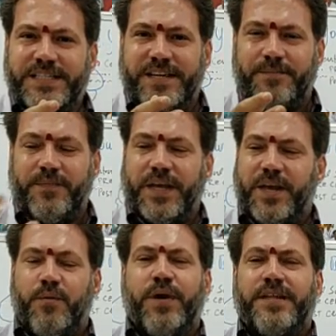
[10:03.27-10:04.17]

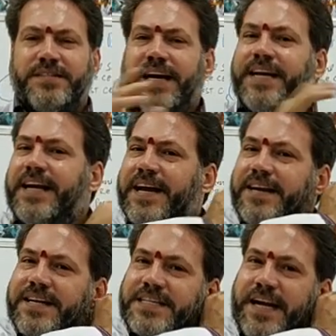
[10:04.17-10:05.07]
Karanam, where the right hand is